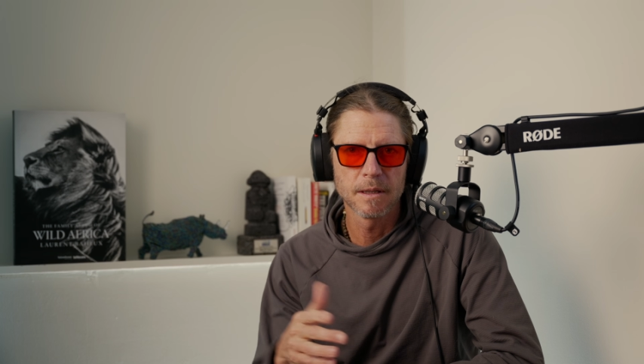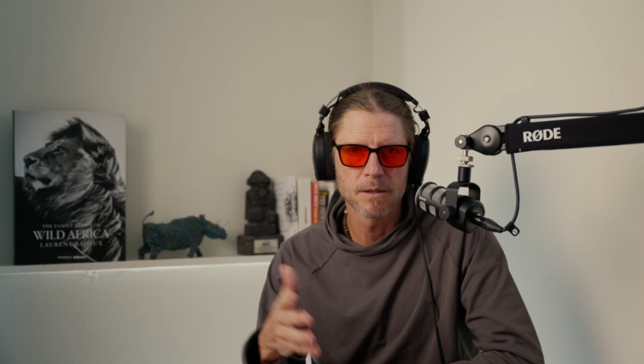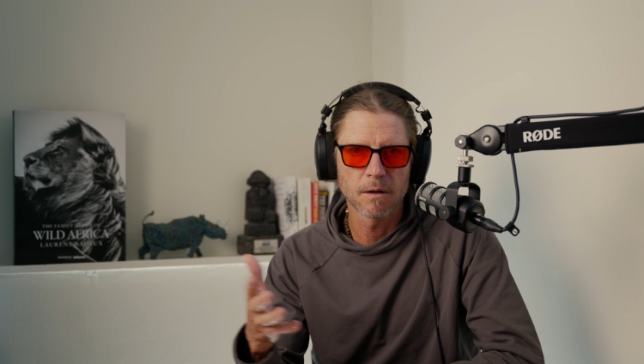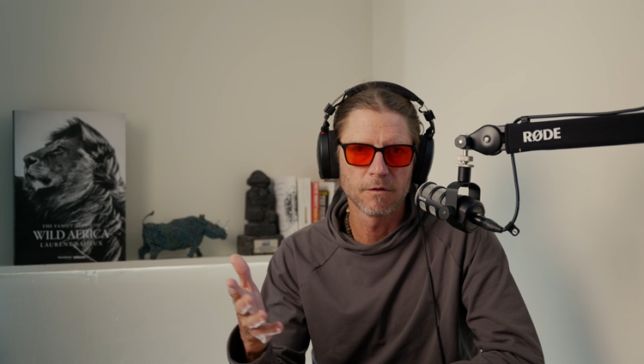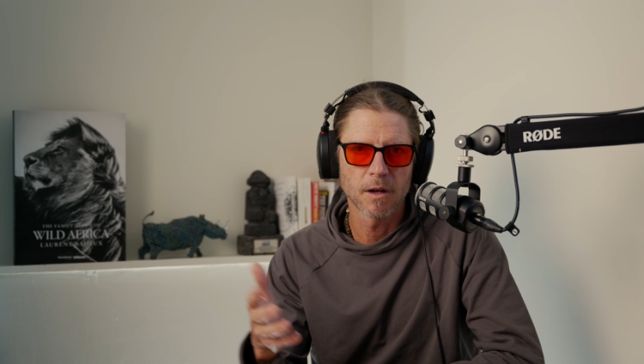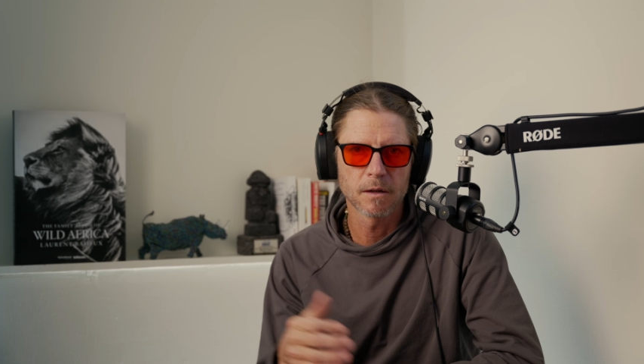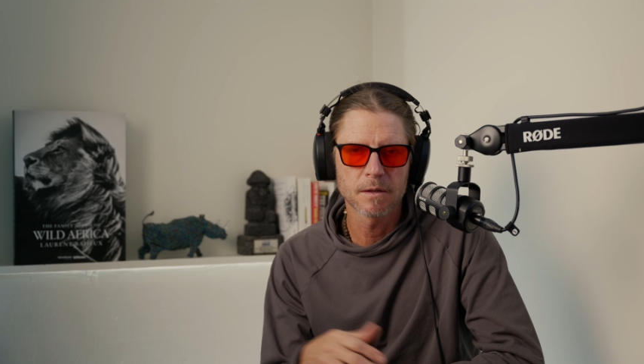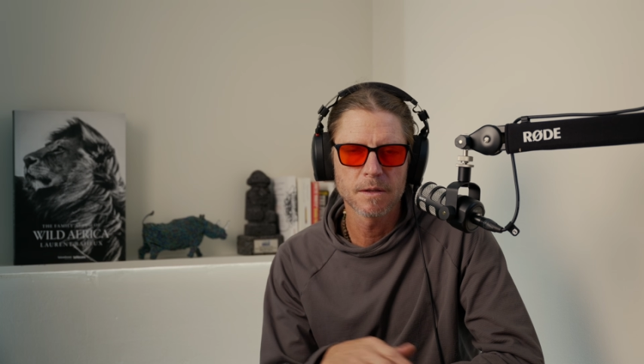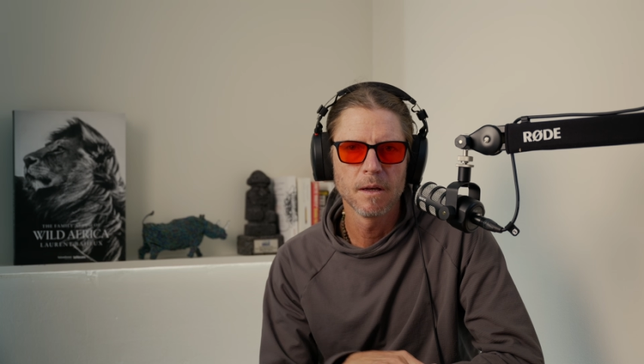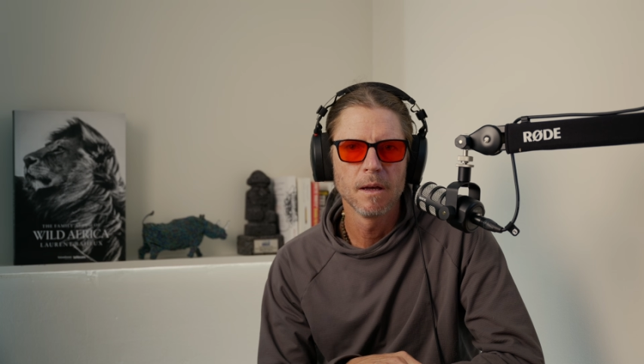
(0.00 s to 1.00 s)
These are
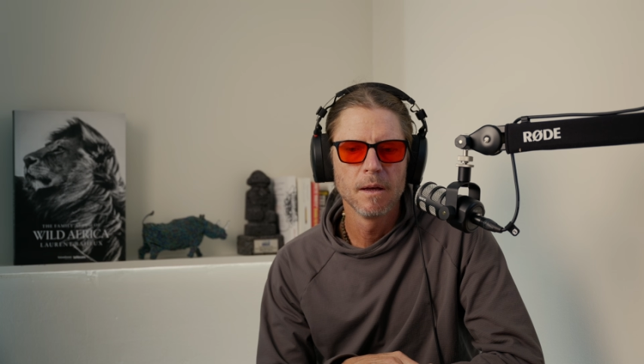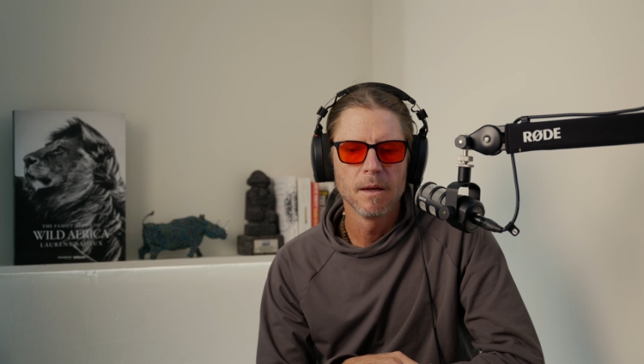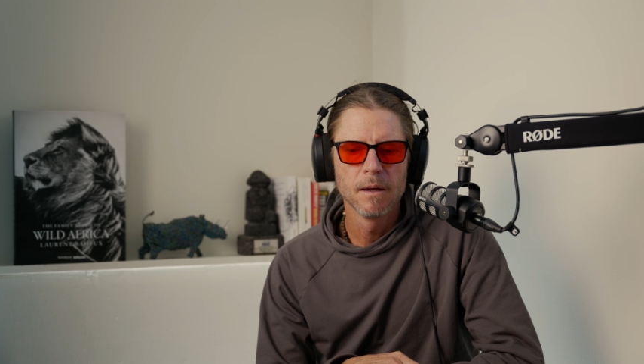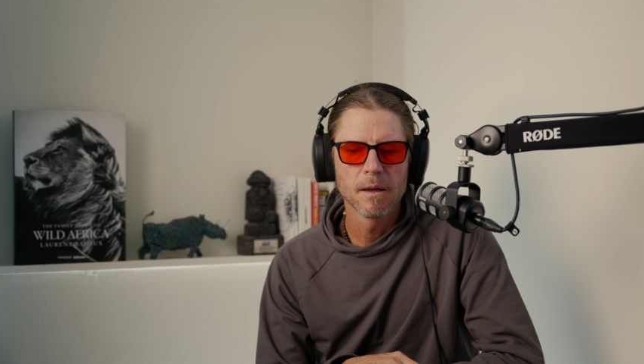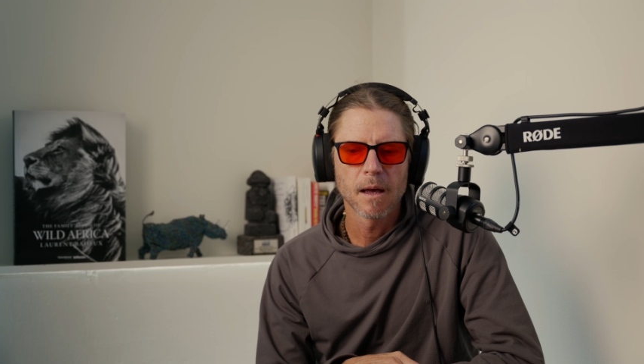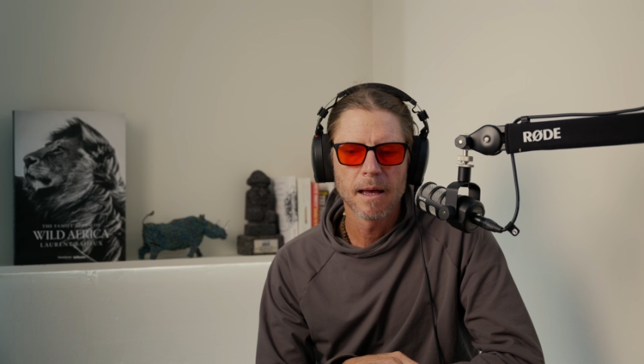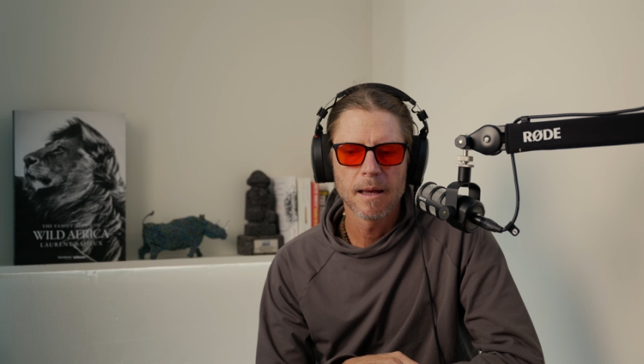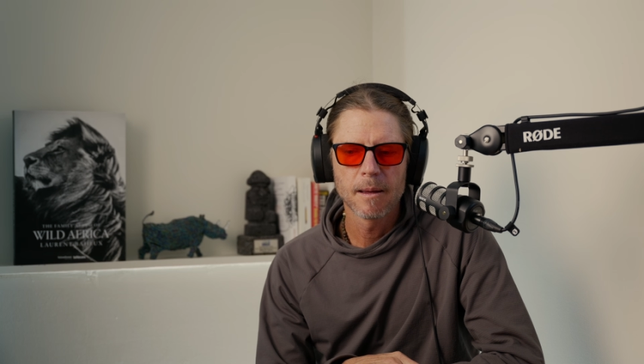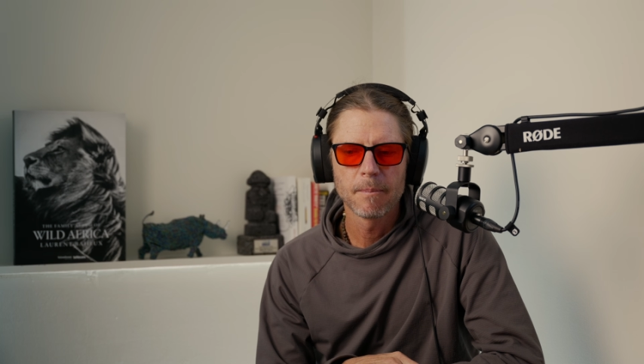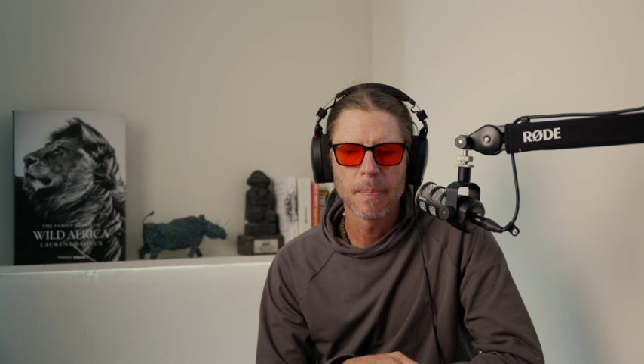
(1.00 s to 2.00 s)
vlogs
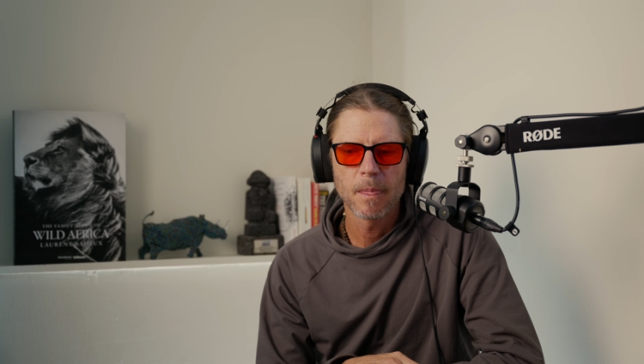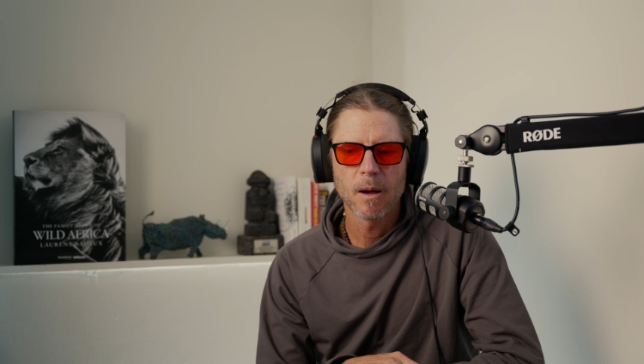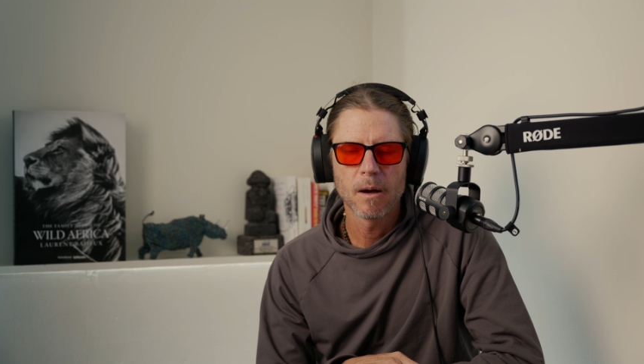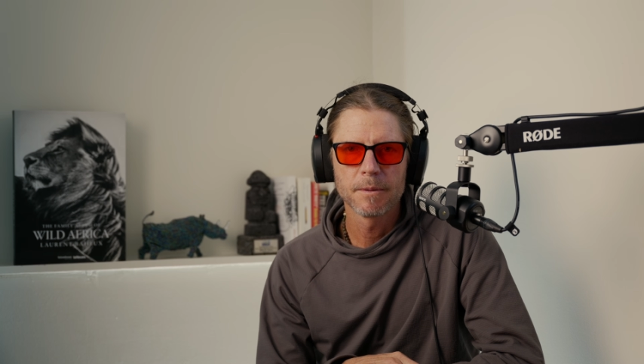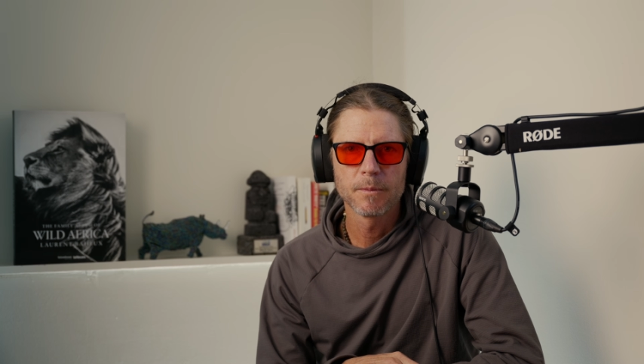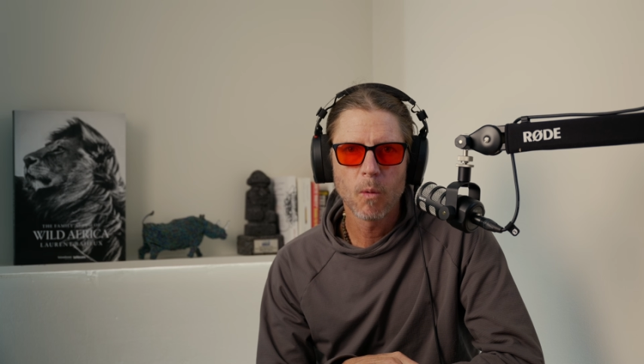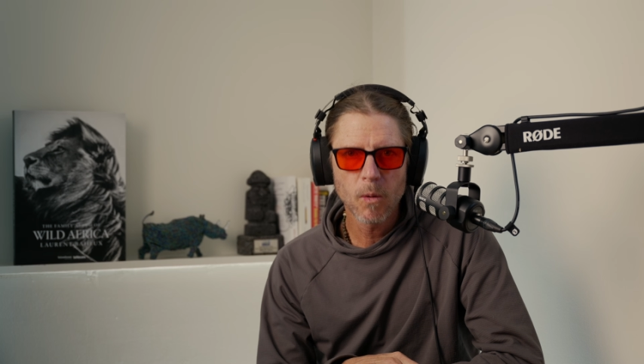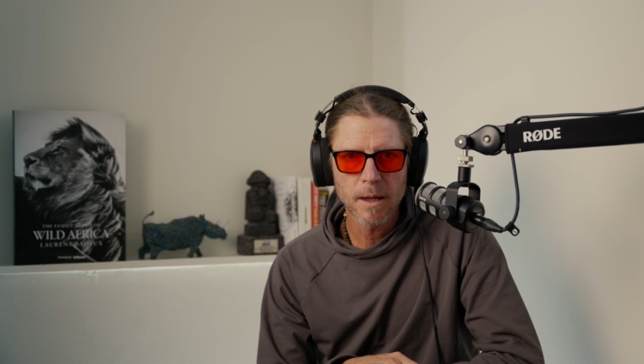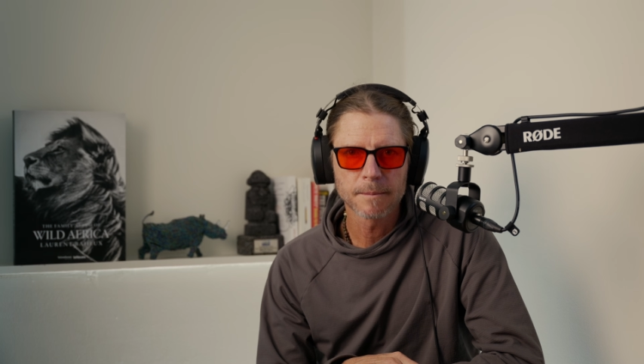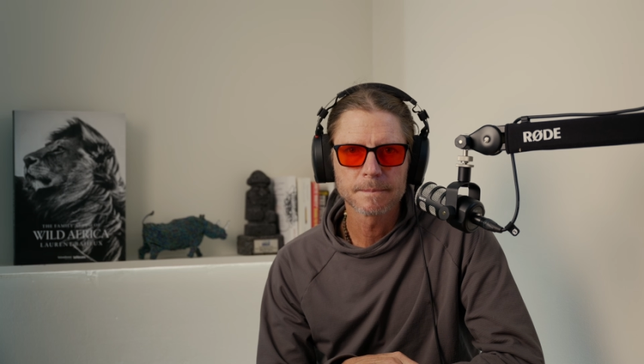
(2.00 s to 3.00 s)
on
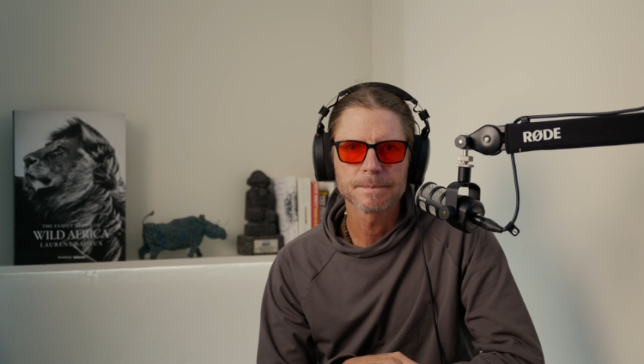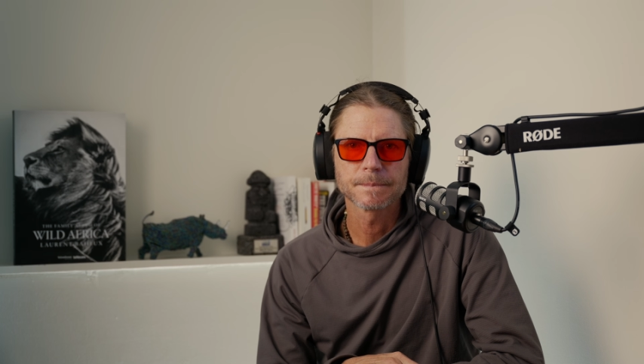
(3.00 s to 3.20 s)
walking